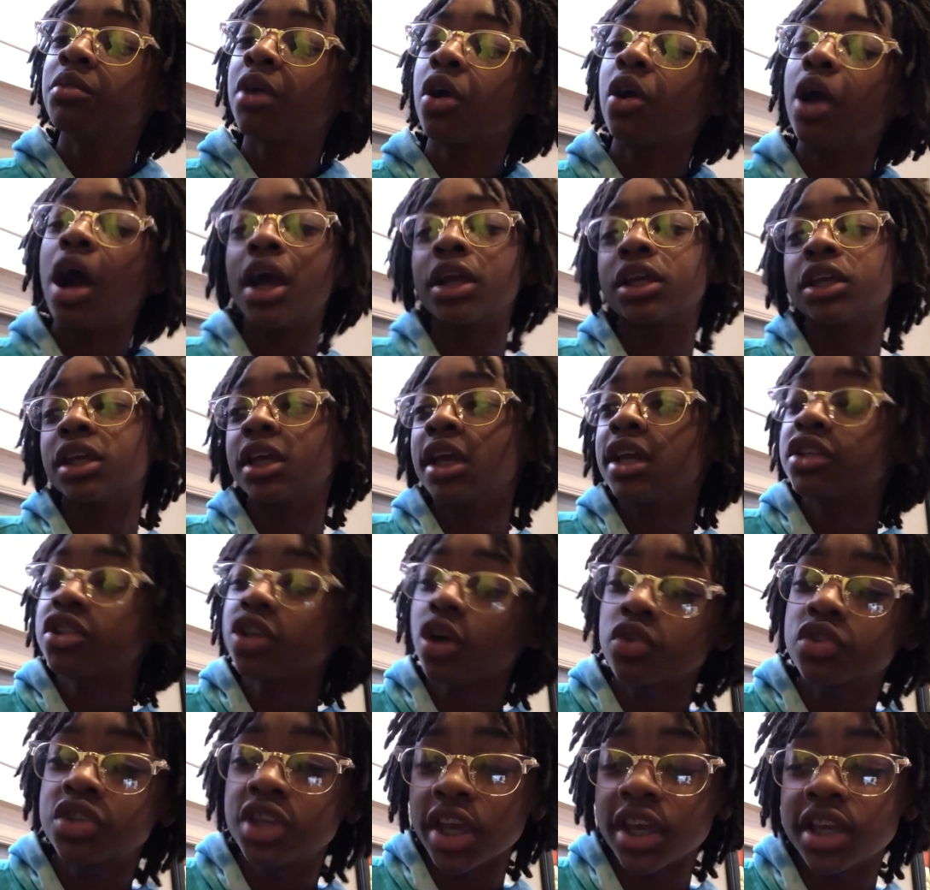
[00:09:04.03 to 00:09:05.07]
bro, I can get
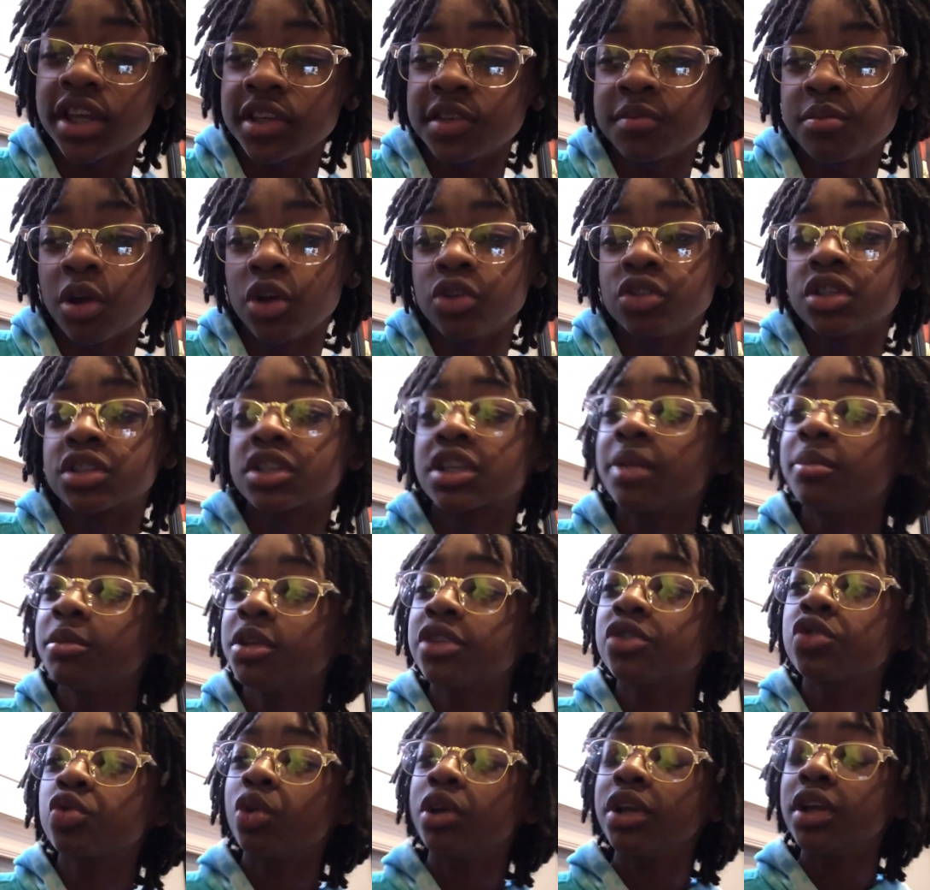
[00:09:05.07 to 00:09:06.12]
your tickets, bro. Just give me
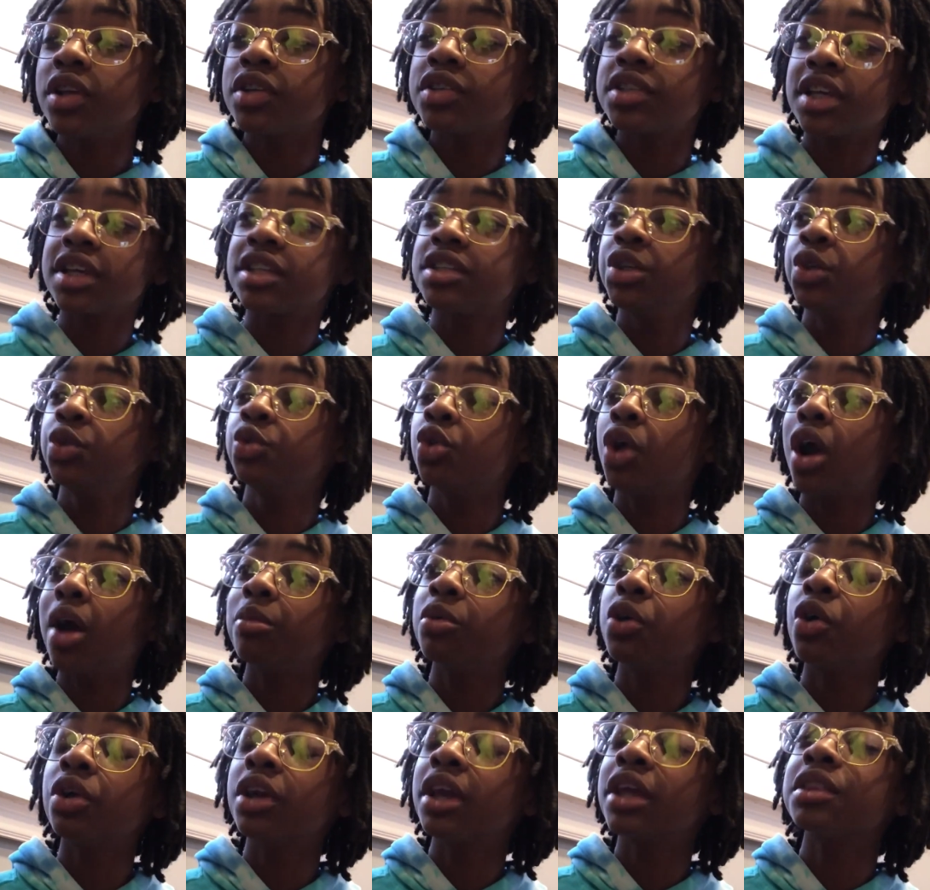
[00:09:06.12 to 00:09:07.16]
the 20 or 60. You know
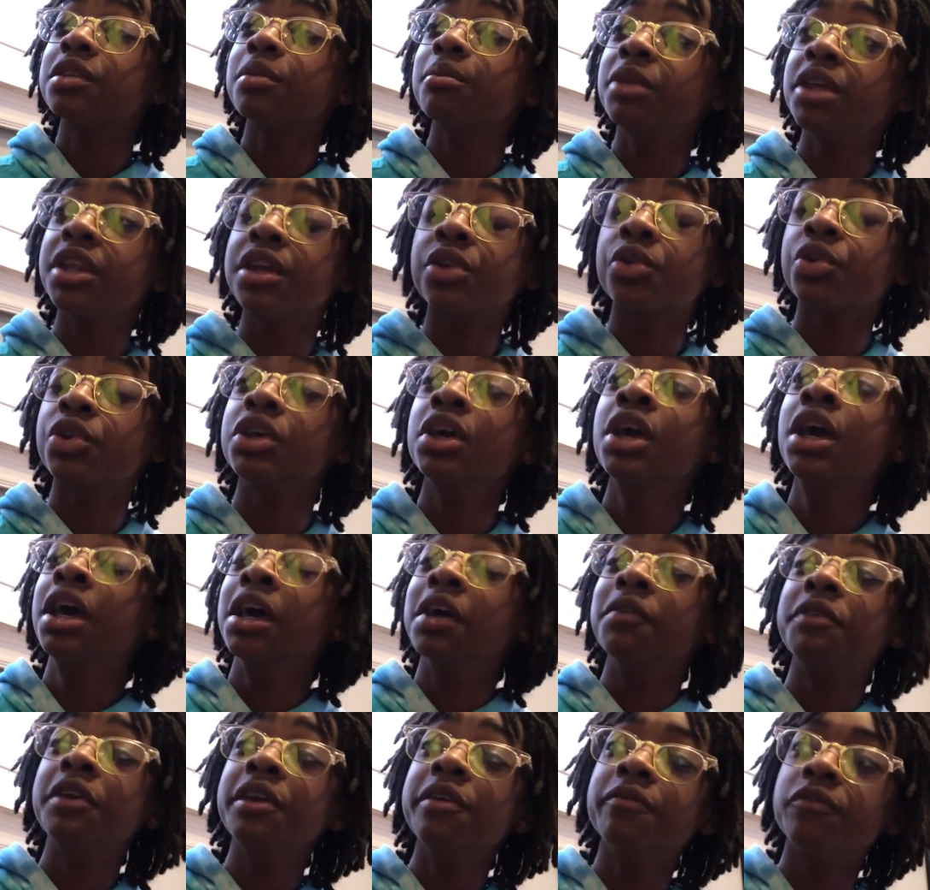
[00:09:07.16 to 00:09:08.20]
I'm going to get the meet and greet.
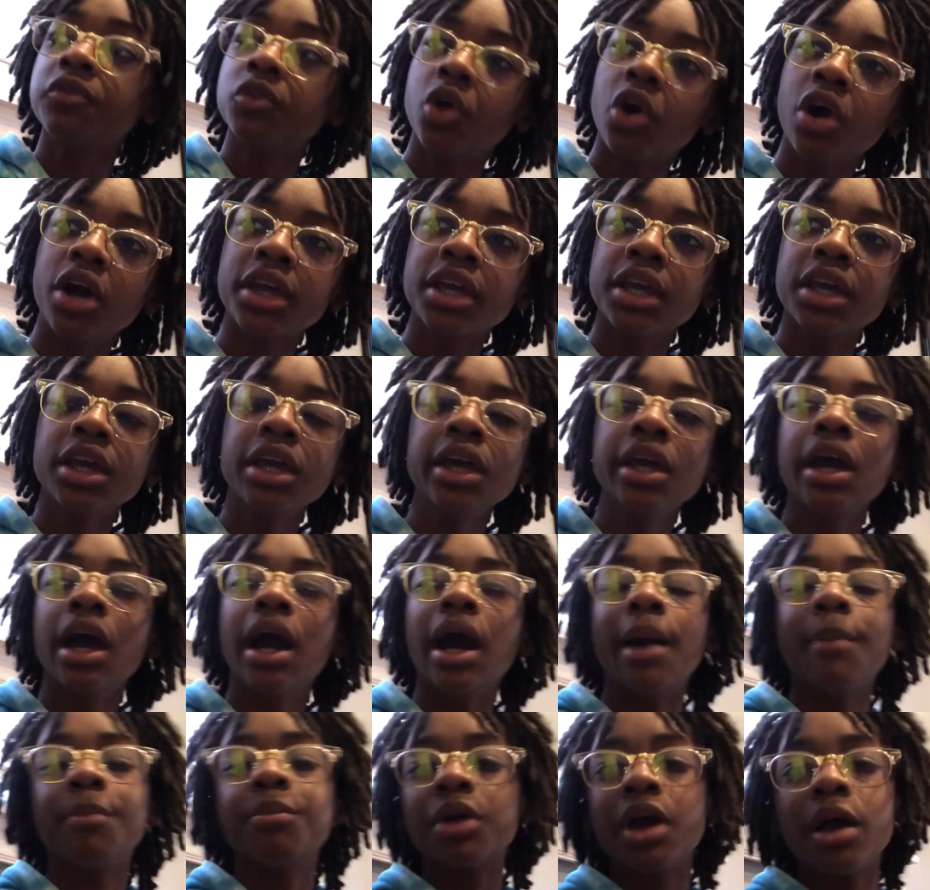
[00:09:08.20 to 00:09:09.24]
If he vlogging,
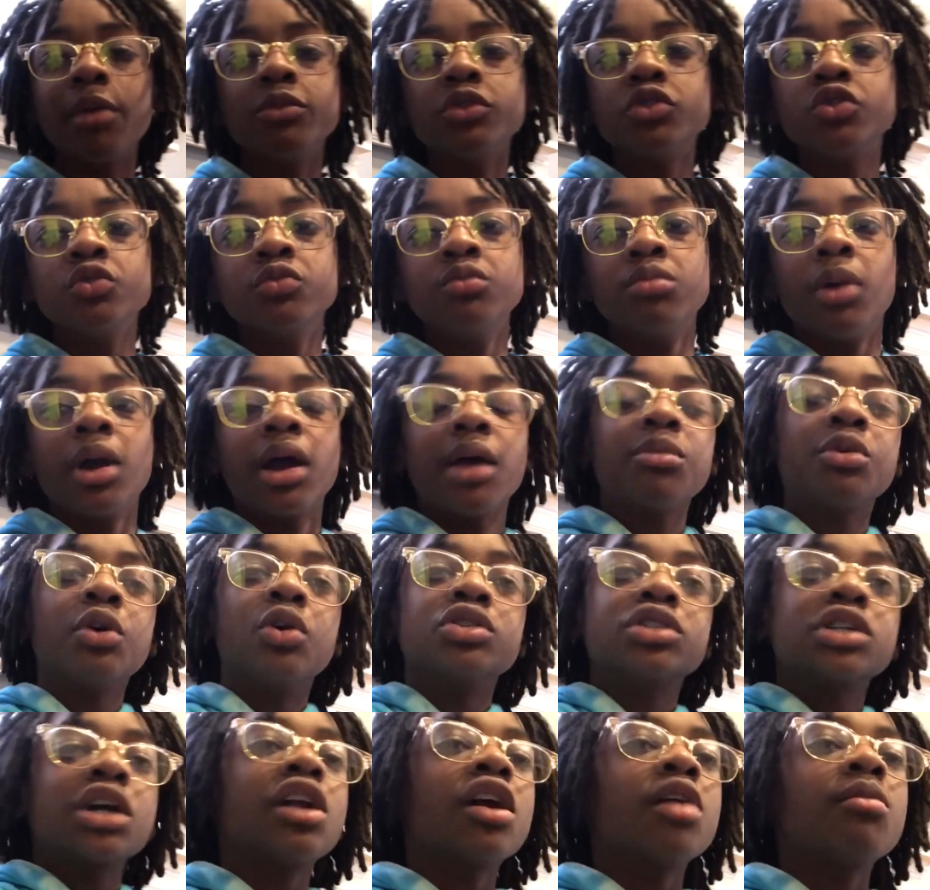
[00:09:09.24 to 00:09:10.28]
I promise you, boy, I'm
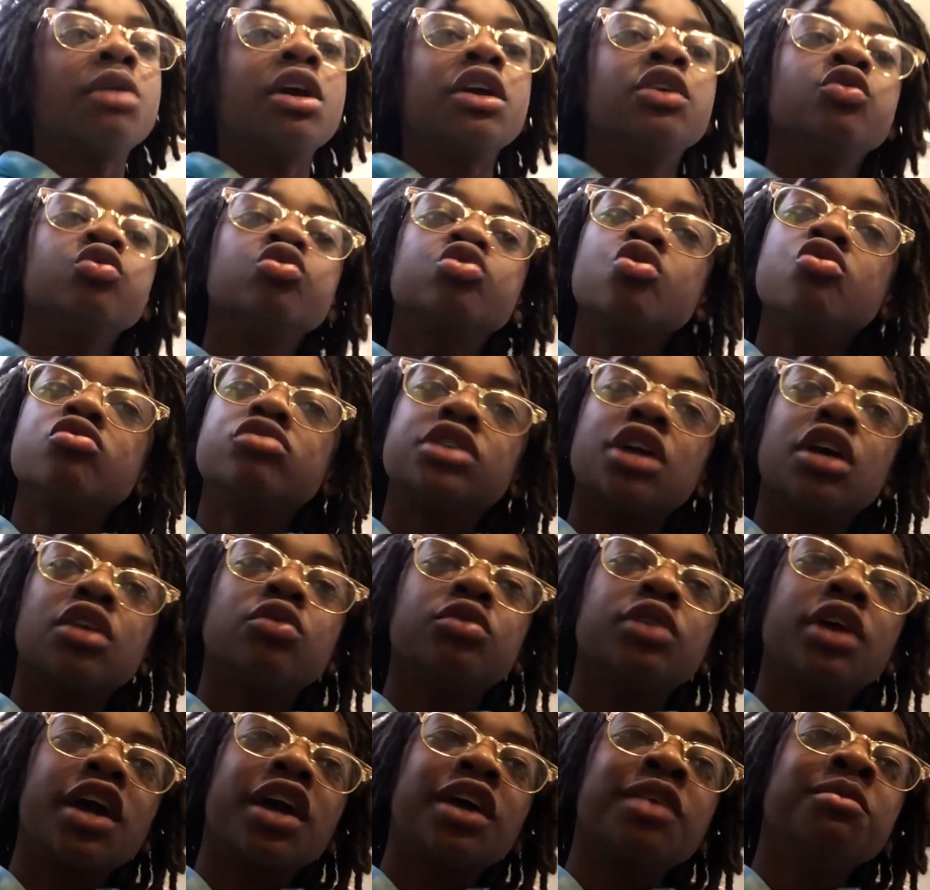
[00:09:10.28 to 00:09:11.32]
going to shout out my YouTube
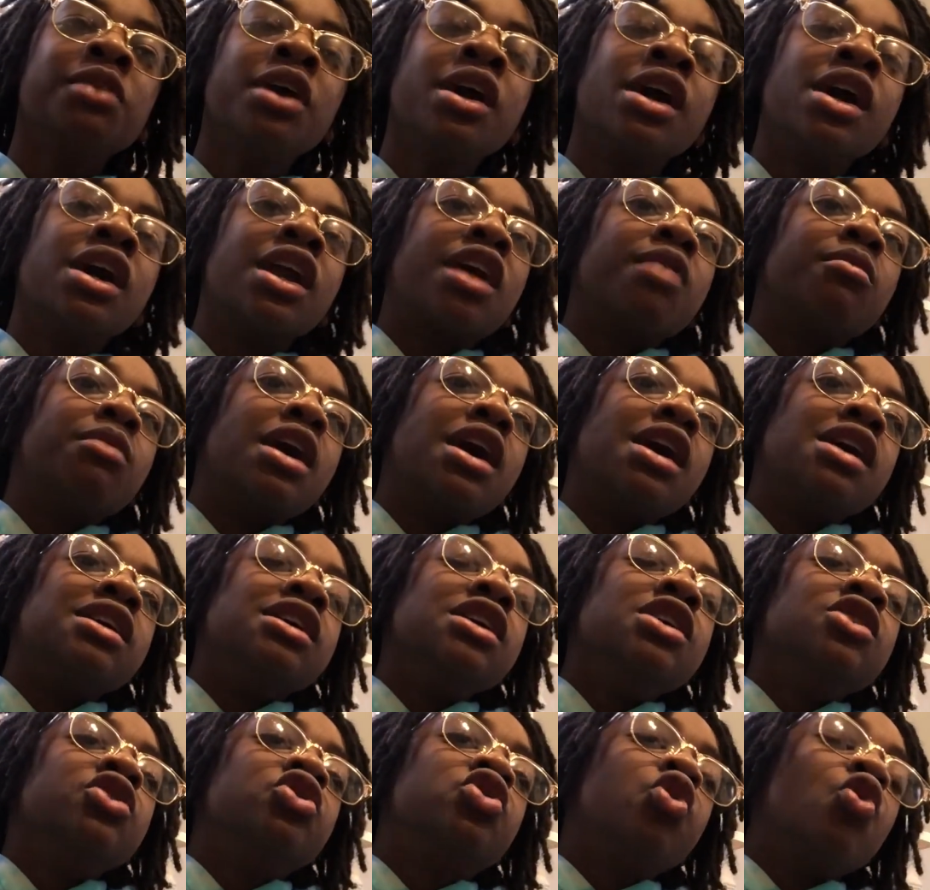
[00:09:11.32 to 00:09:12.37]
channel name. And I'm going
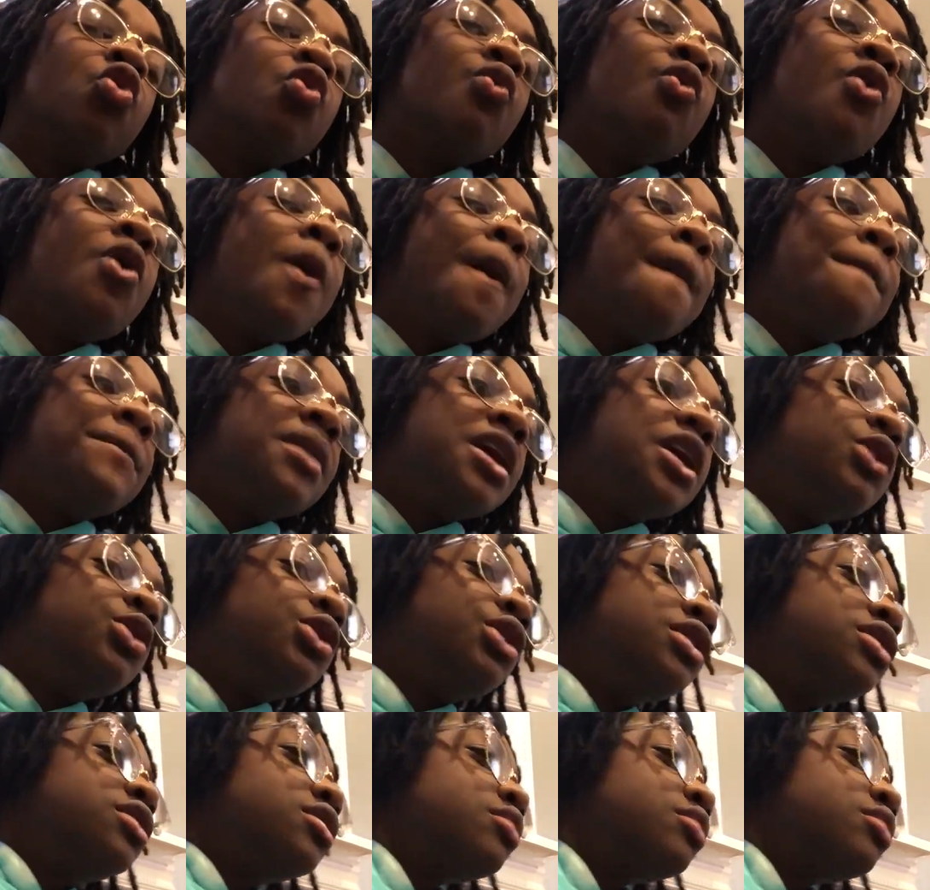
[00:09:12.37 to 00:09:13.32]
2 million